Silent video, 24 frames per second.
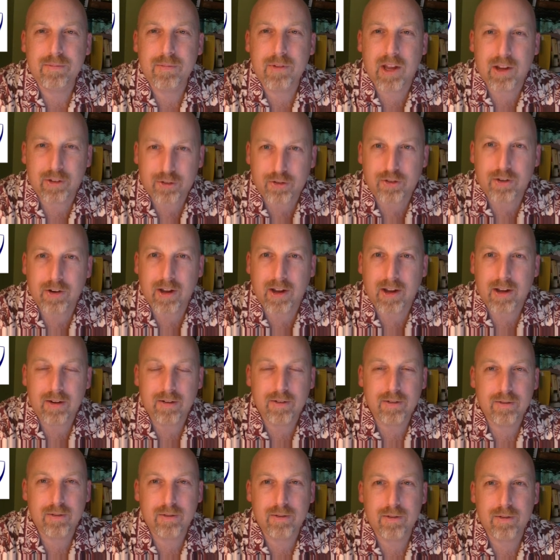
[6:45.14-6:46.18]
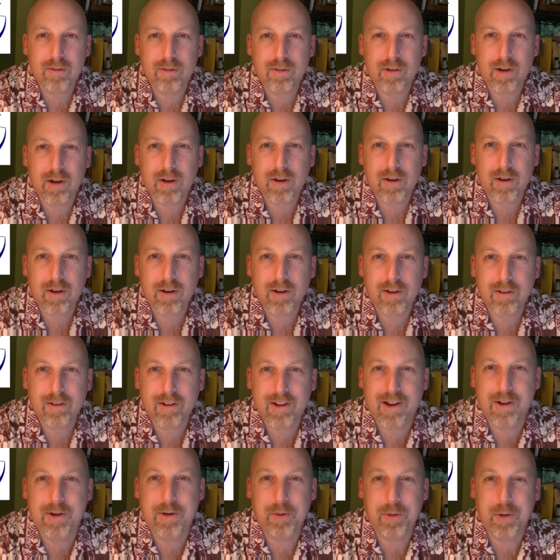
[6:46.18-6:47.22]
yesterday
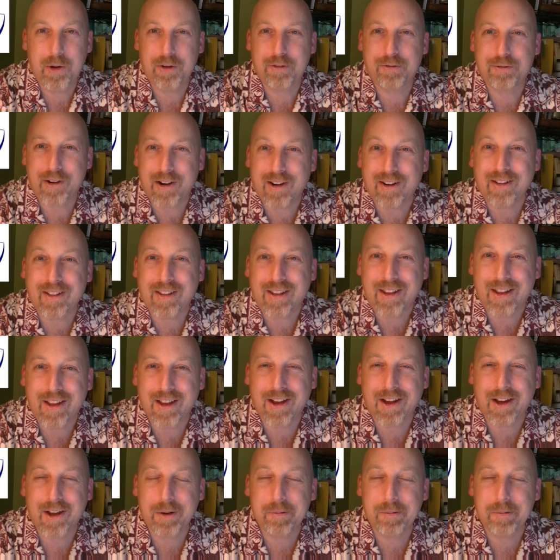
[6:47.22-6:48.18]
were fairly